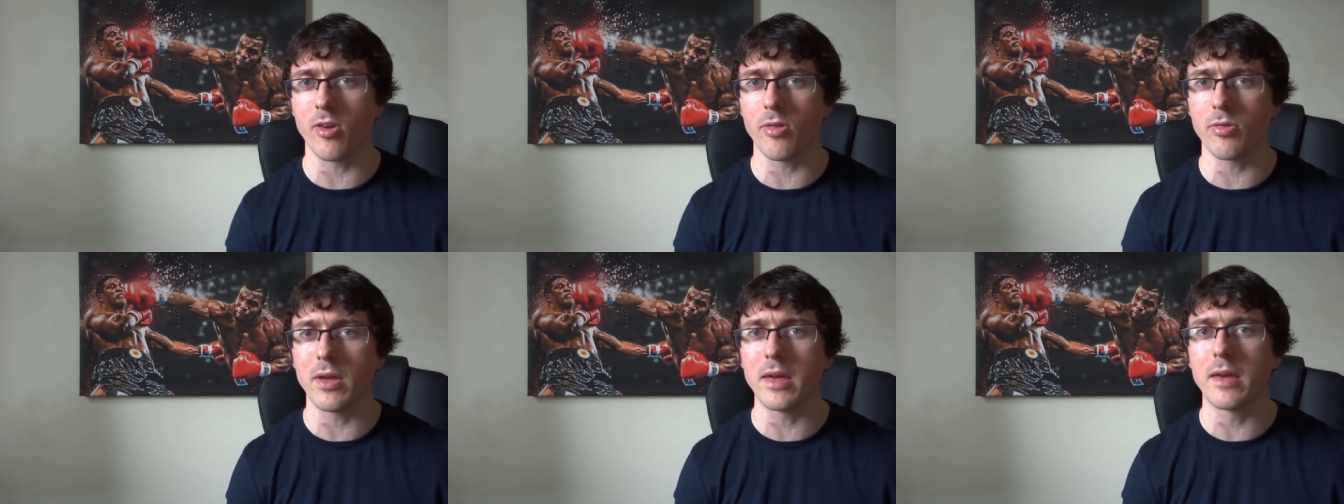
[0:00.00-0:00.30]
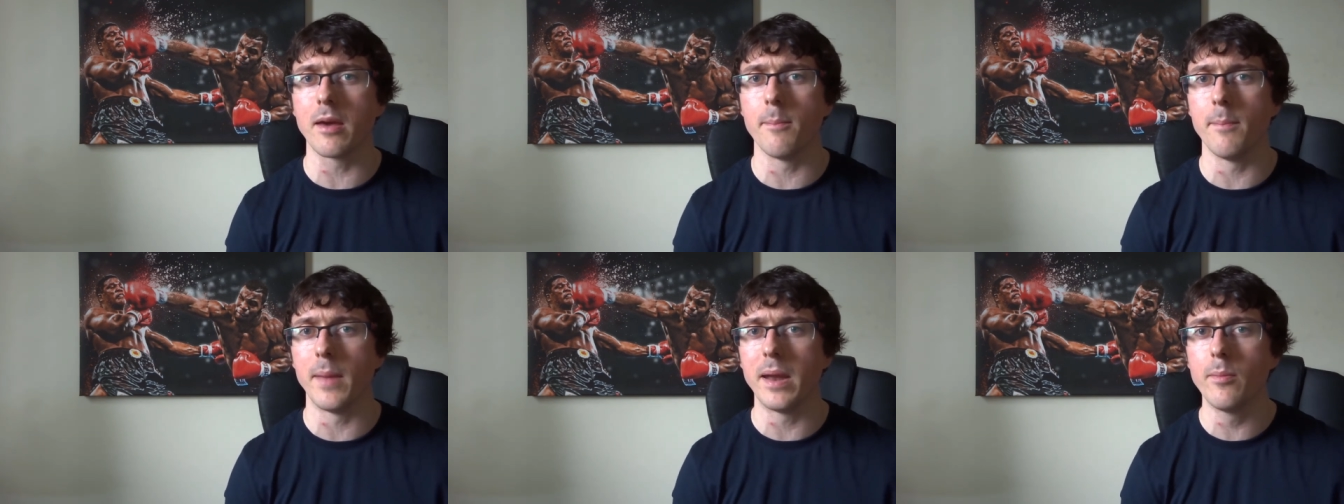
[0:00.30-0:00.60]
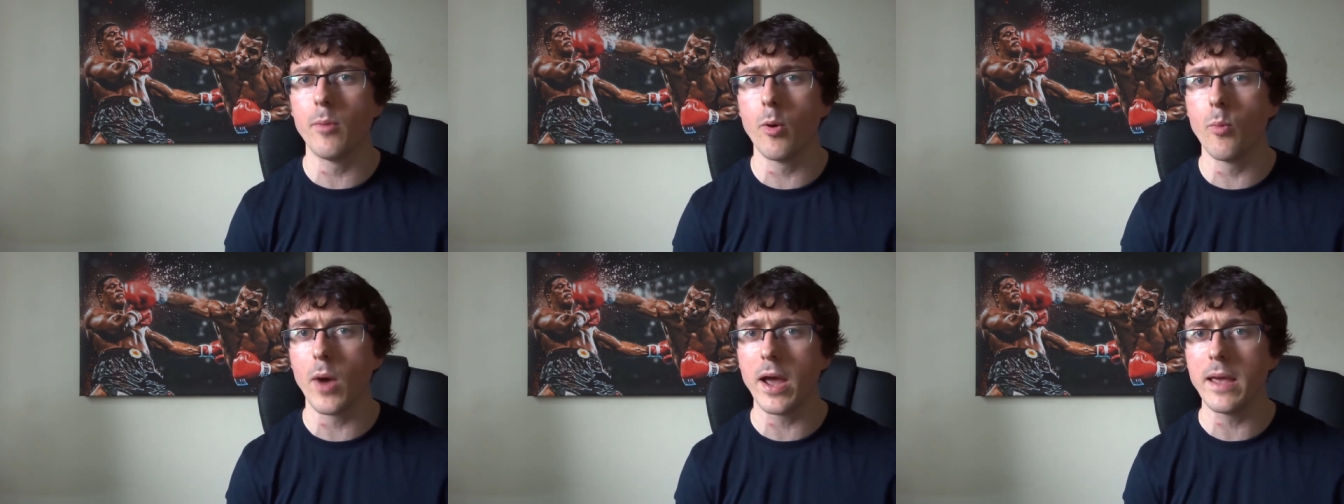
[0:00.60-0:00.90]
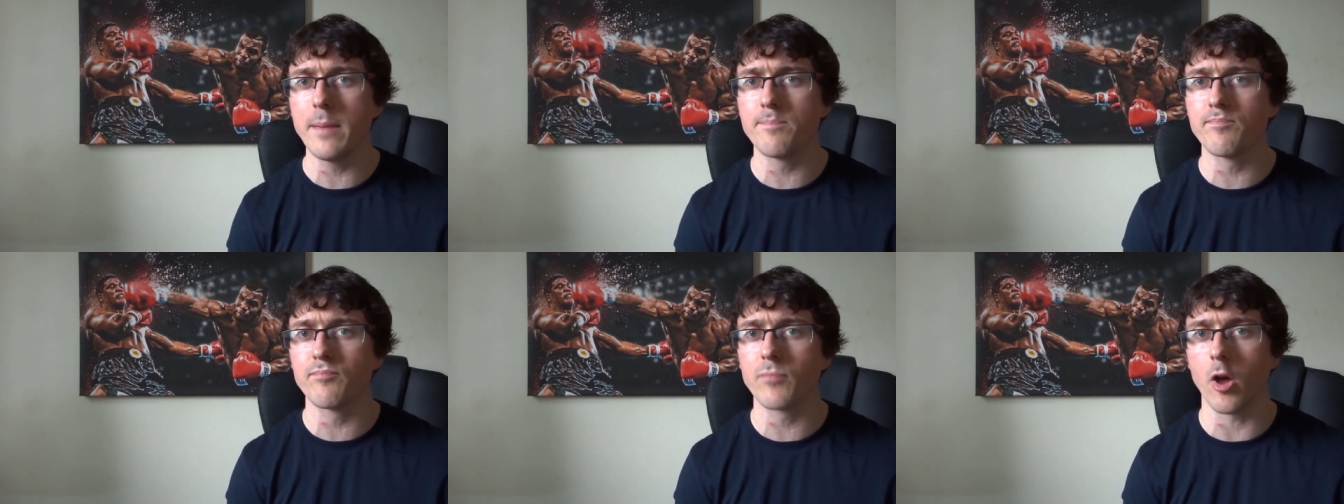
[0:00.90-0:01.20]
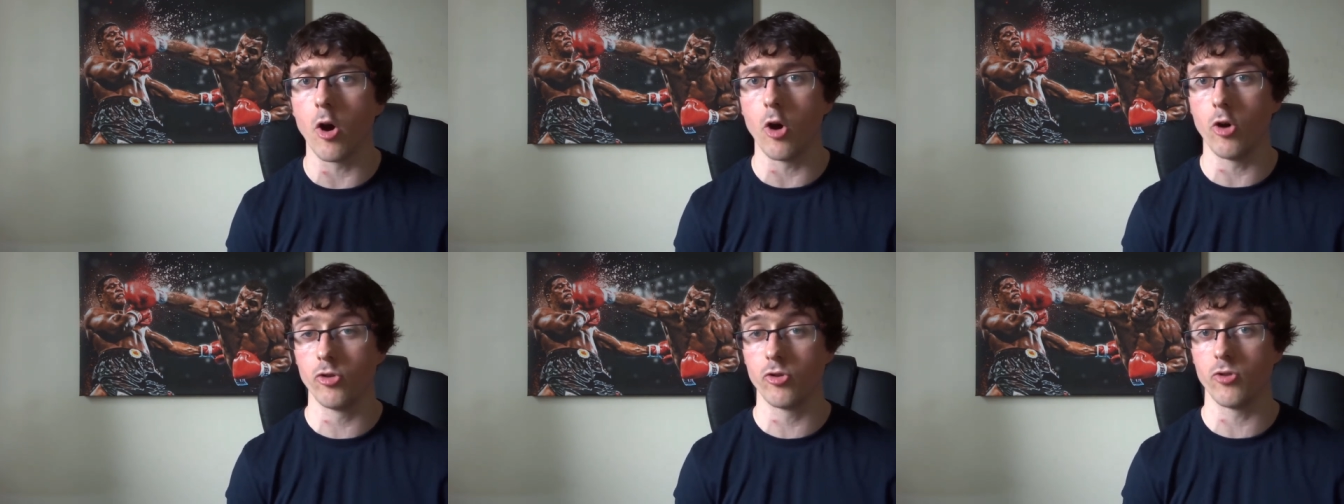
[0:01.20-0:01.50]
I think, at minimum weight,
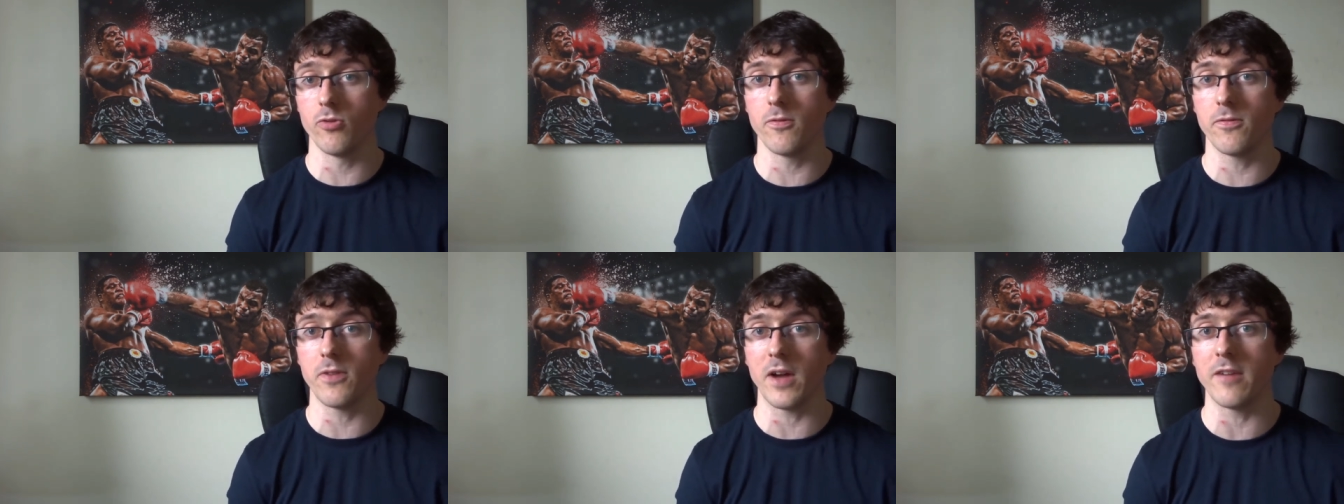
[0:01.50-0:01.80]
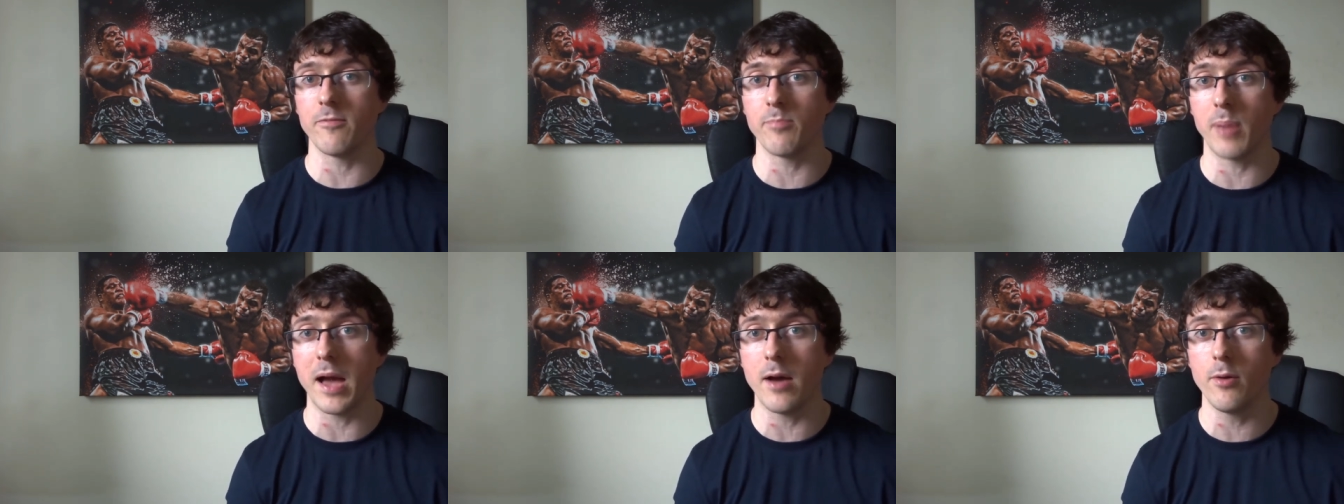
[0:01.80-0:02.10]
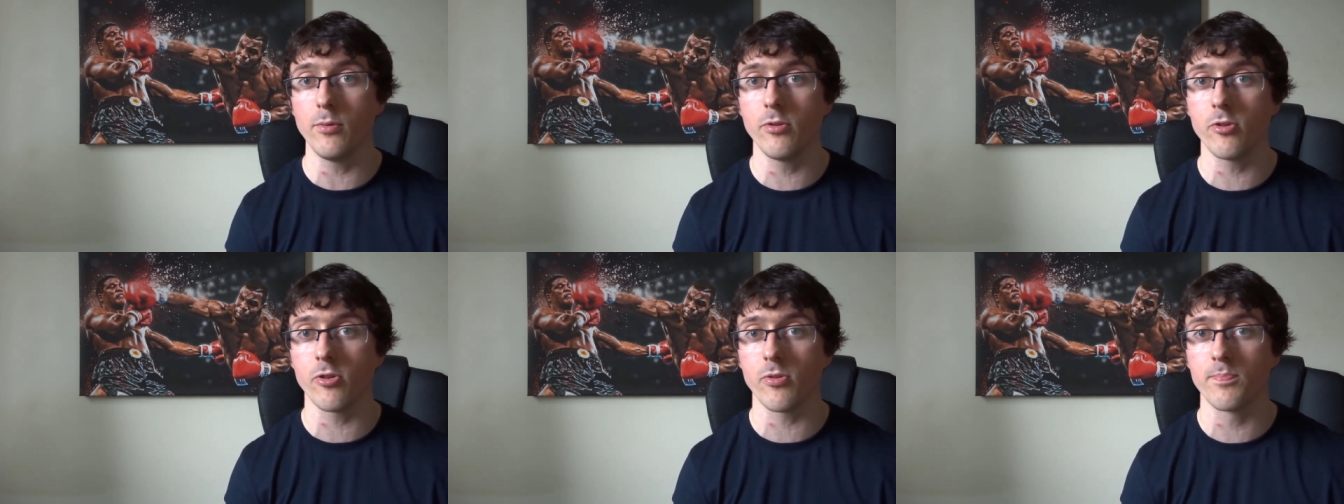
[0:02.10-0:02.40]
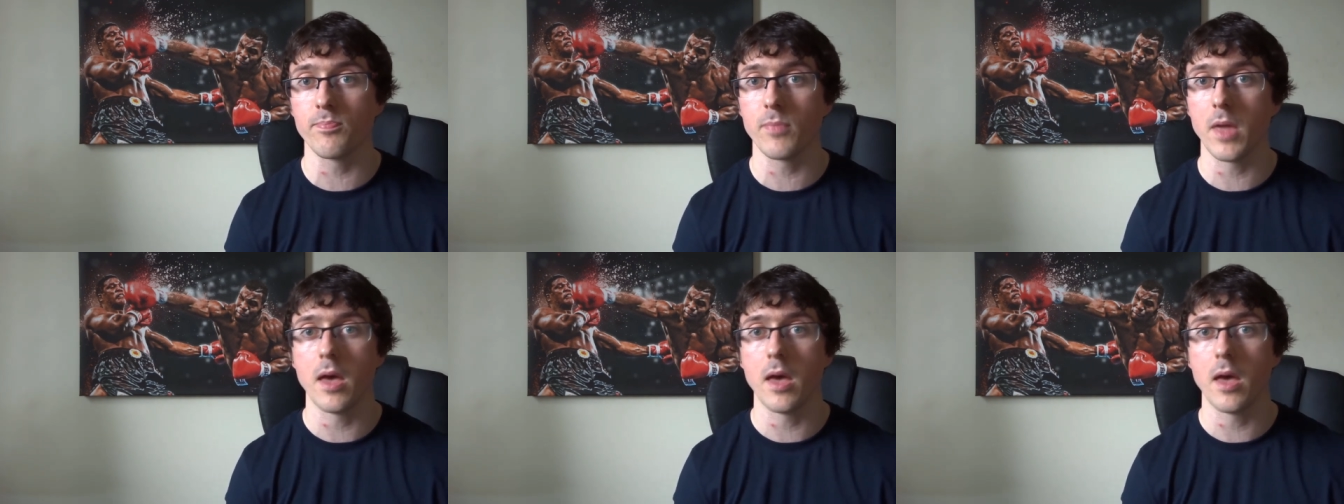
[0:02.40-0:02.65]
105 pounds.